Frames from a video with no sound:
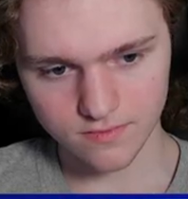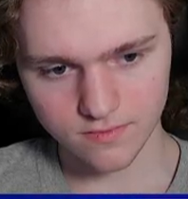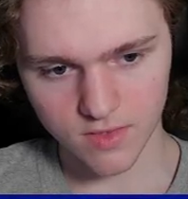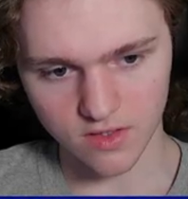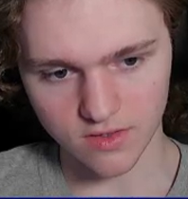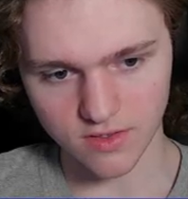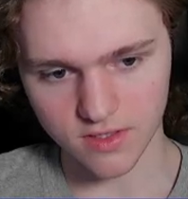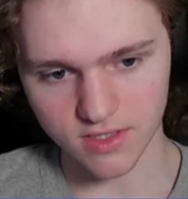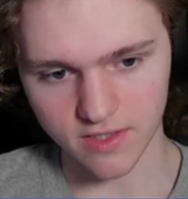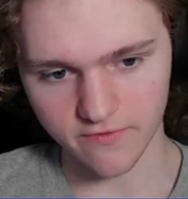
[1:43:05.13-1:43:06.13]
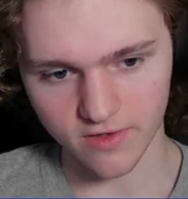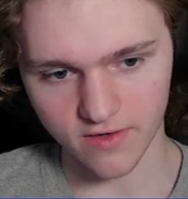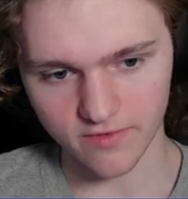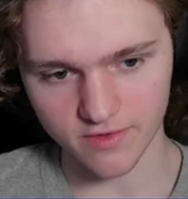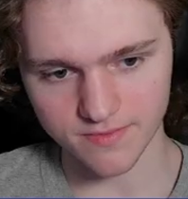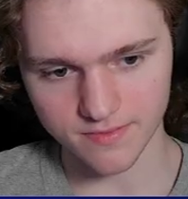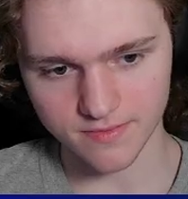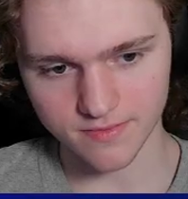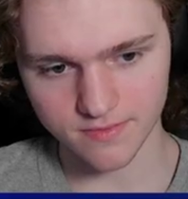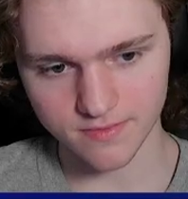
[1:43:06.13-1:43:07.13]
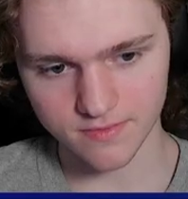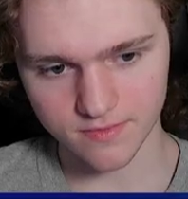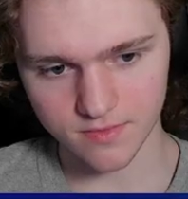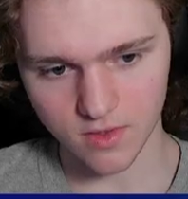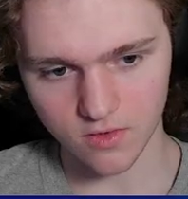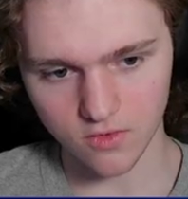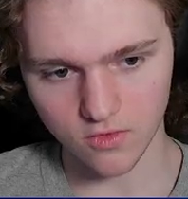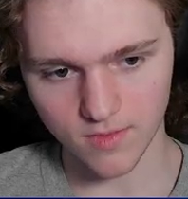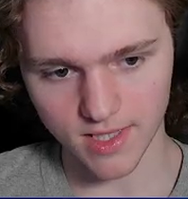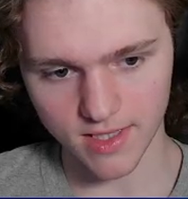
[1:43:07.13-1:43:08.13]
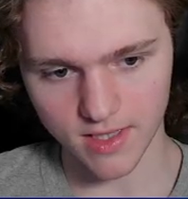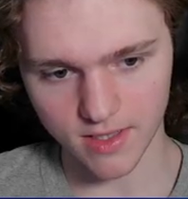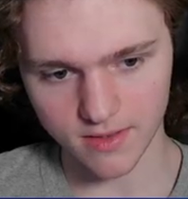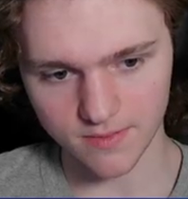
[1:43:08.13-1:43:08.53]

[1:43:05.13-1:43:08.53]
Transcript: Oh, this is going to take forever. Oh my god.